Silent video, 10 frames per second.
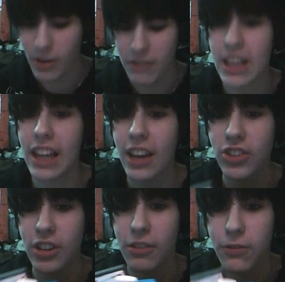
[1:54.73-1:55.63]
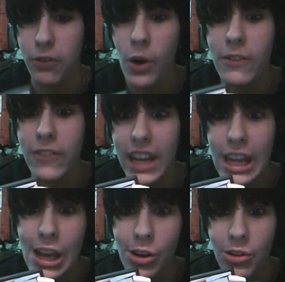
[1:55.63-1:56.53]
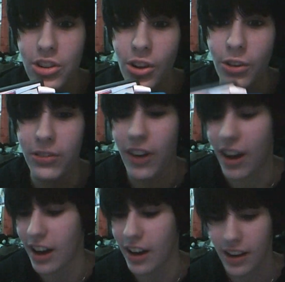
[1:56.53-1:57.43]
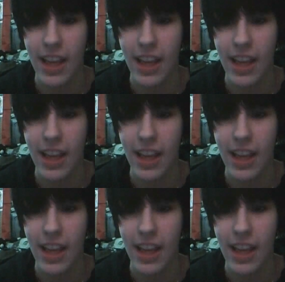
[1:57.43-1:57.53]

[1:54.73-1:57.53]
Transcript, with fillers: so I have a collection of four videos so far.